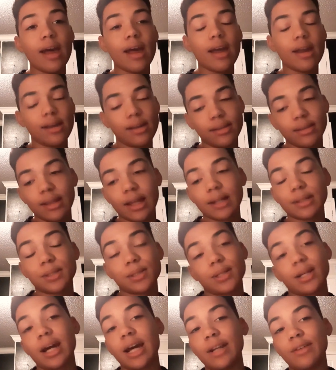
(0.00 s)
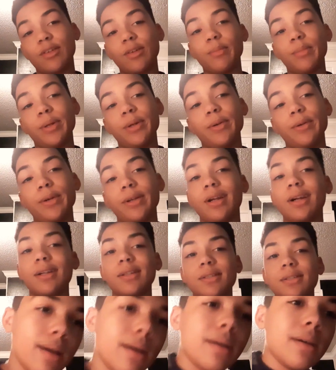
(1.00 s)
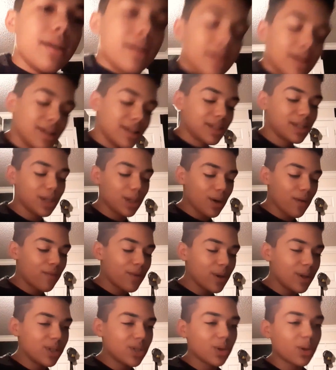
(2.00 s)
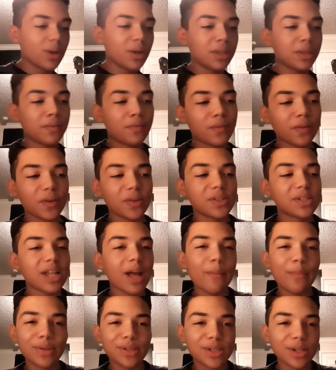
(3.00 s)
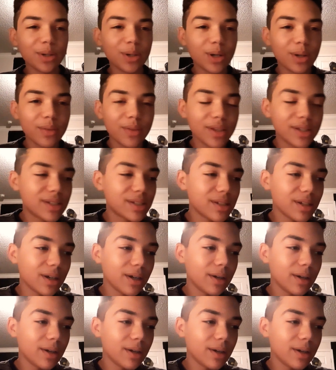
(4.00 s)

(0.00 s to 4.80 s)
And that's kind of on period, honestly. So if you enjoyed the first episode of this